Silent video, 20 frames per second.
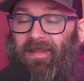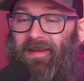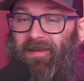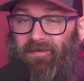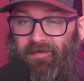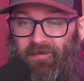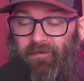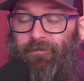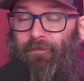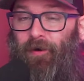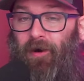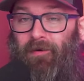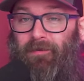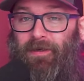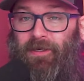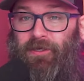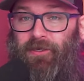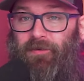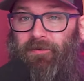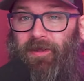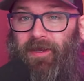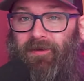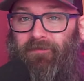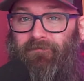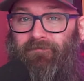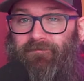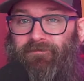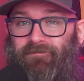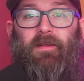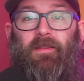than his safari
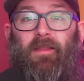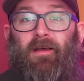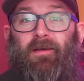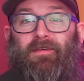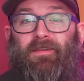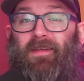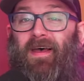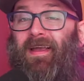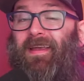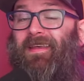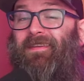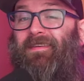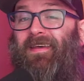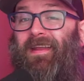shooting. Looks like he's